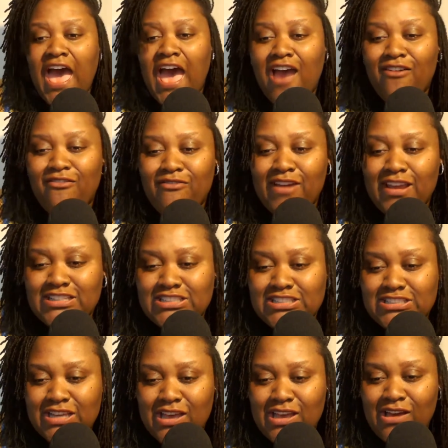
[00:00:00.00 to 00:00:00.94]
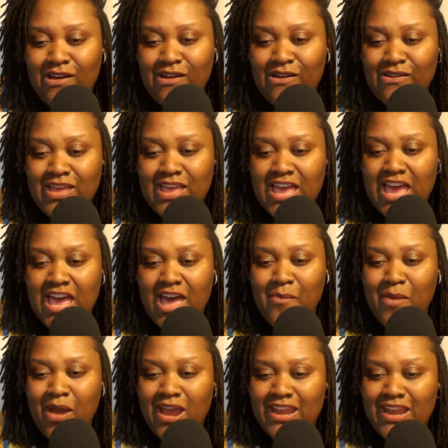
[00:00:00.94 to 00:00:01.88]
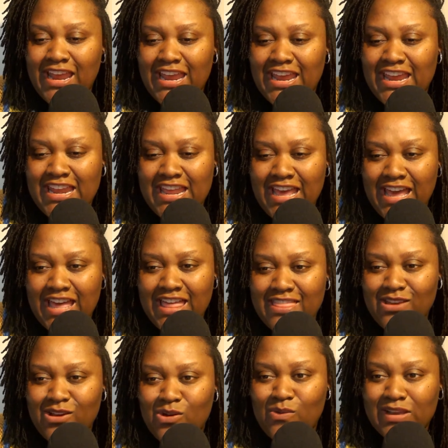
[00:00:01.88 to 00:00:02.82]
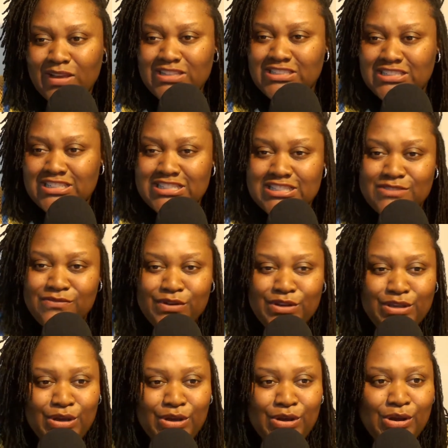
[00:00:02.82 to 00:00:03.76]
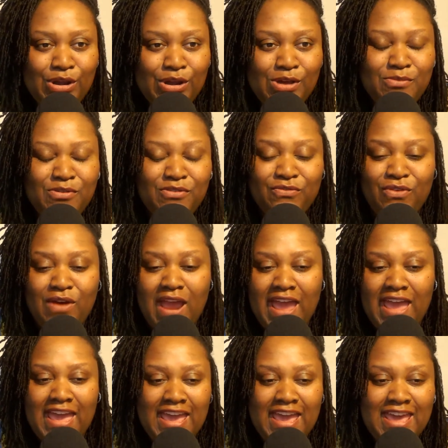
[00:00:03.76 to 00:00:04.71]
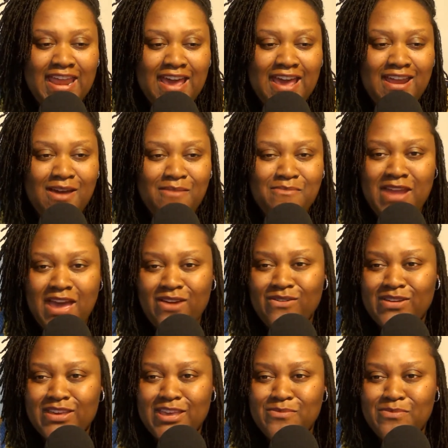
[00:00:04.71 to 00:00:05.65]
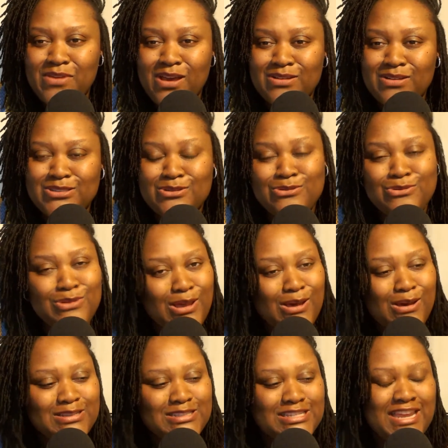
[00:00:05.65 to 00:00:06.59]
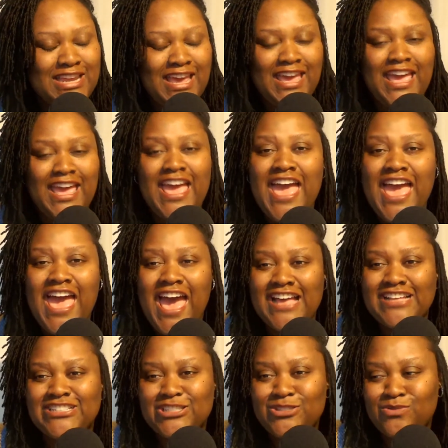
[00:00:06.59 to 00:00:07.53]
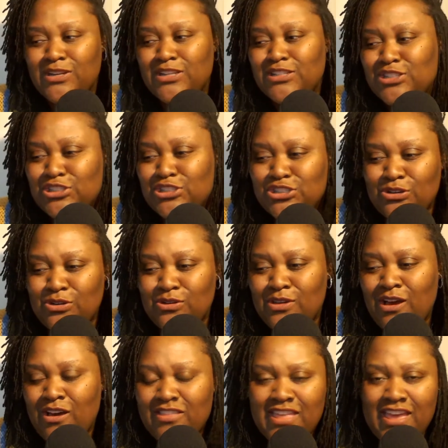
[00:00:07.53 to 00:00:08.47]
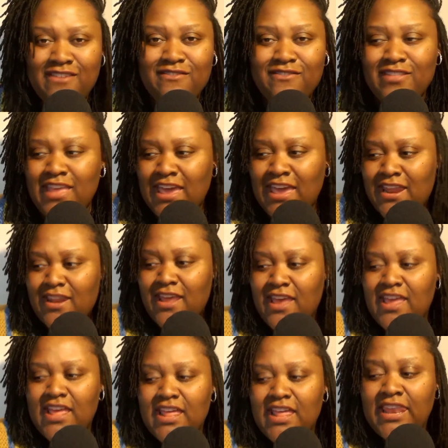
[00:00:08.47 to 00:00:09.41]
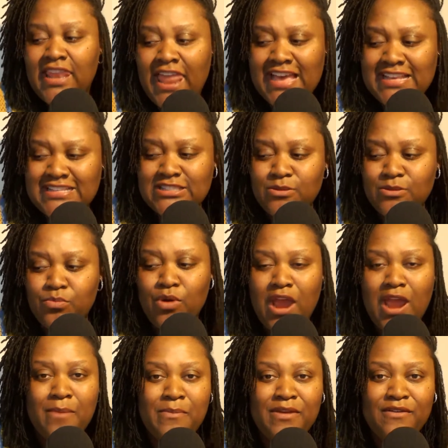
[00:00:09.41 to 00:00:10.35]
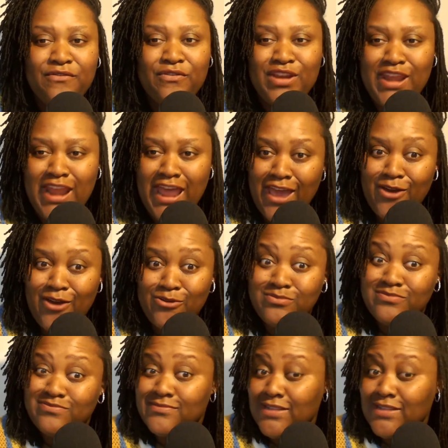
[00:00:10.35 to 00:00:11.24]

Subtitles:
All right, y'all. Are there any other questions for your girl before I head out? I'm not going to keep y'all too long today. I just wanted to show y'all that last apartment for now